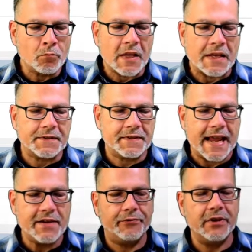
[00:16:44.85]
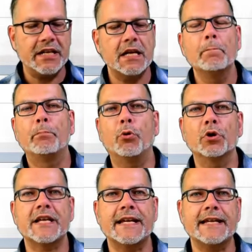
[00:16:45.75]
safely
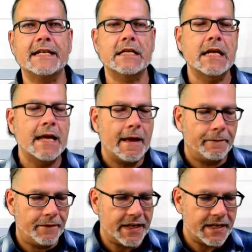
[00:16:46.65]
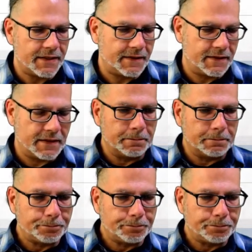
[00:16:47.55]
put in this